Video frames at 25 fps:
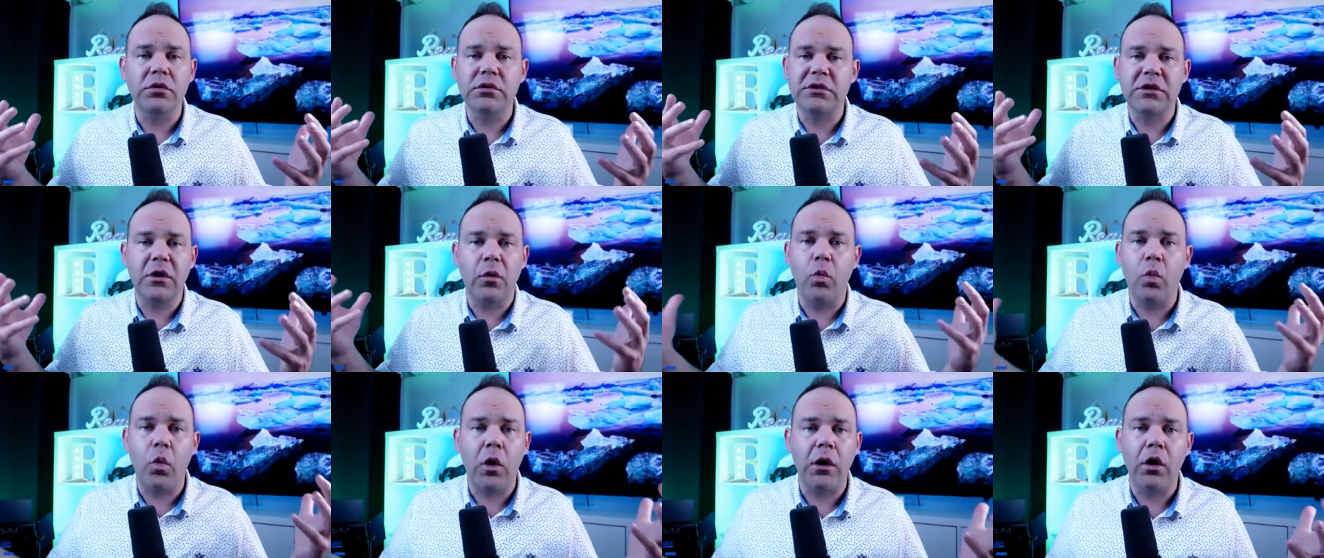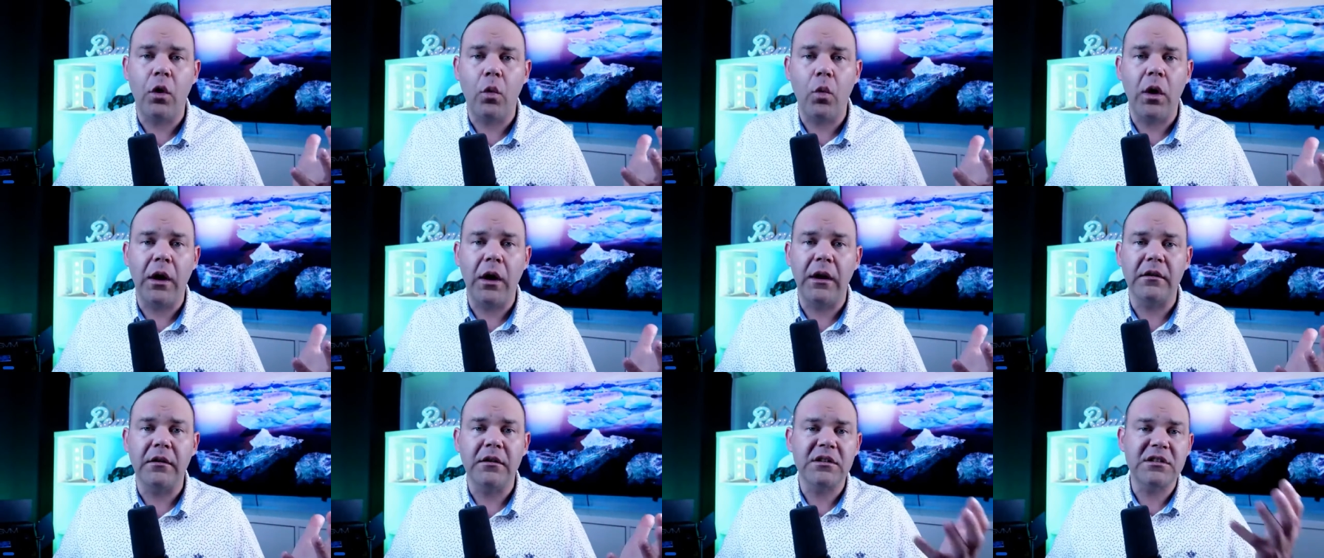
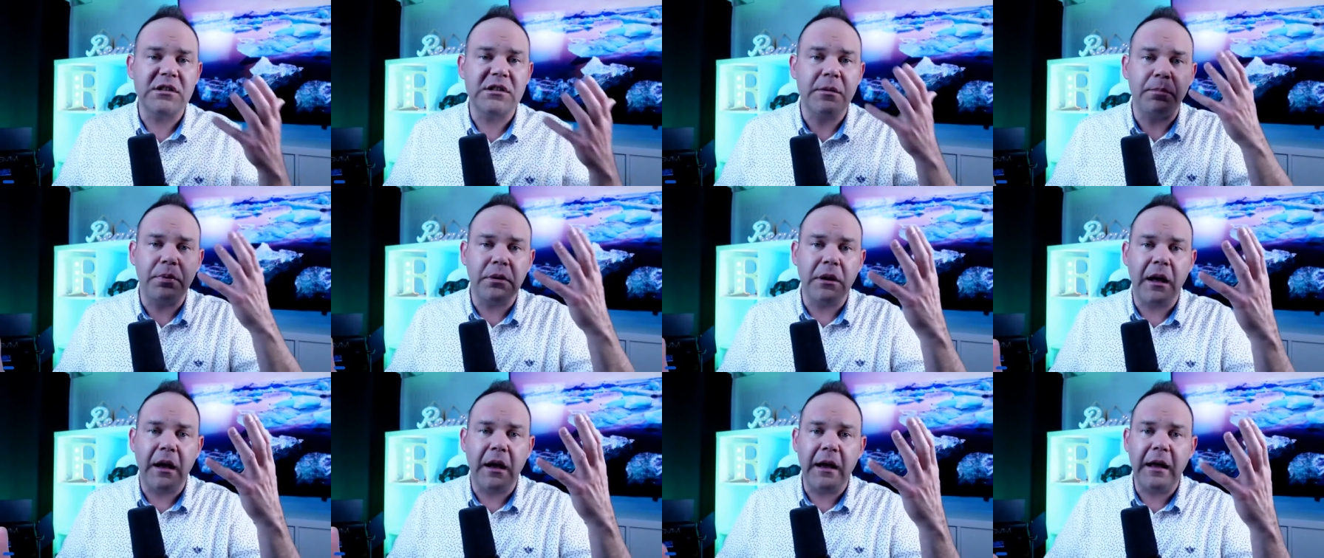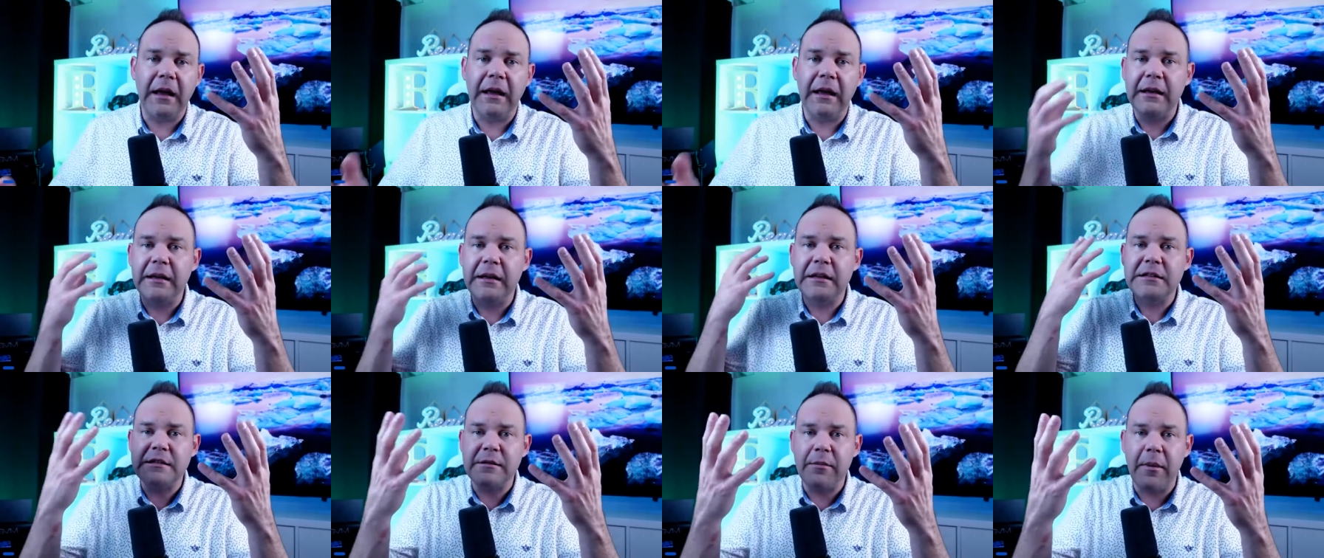101 supply
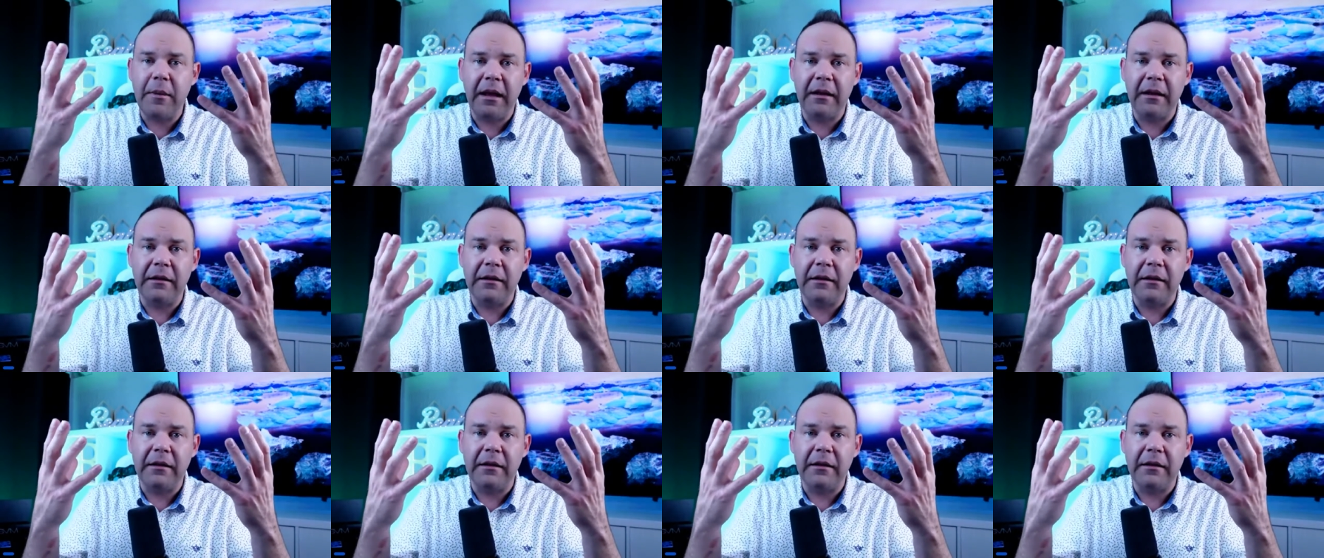and demand.